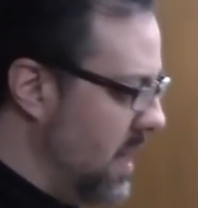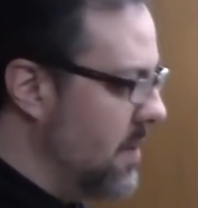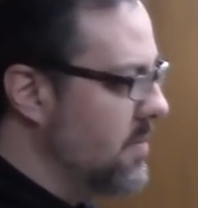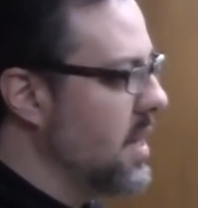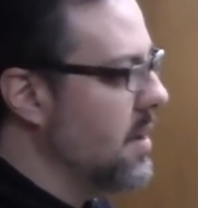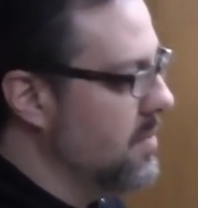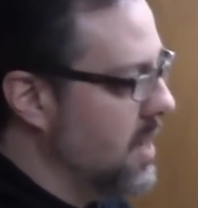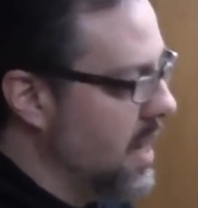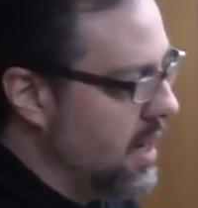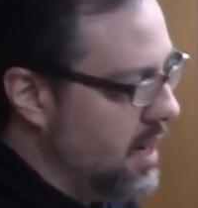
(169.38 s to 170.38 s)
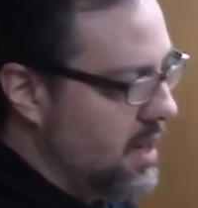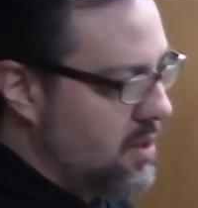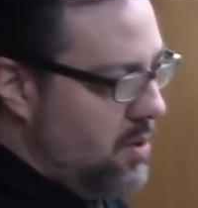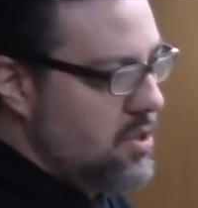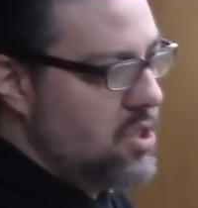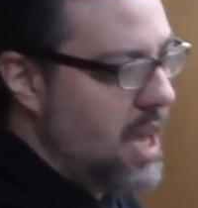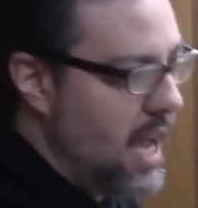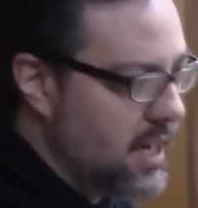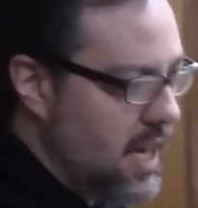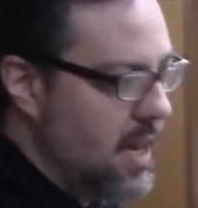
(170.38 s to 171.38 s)
Yeah. Of course,
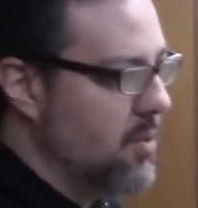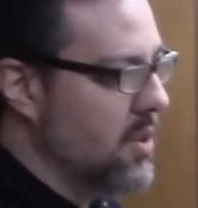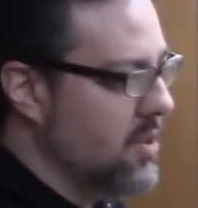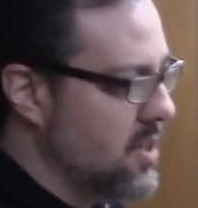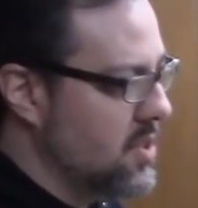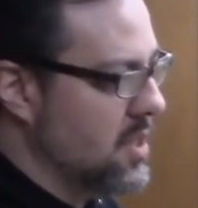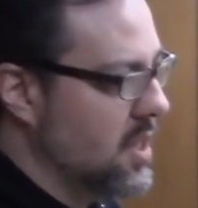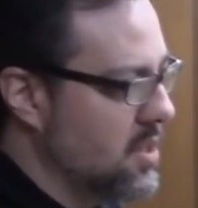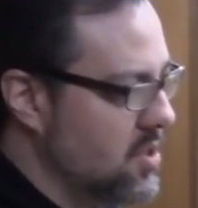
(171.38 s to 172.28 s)
Chad came with us, and then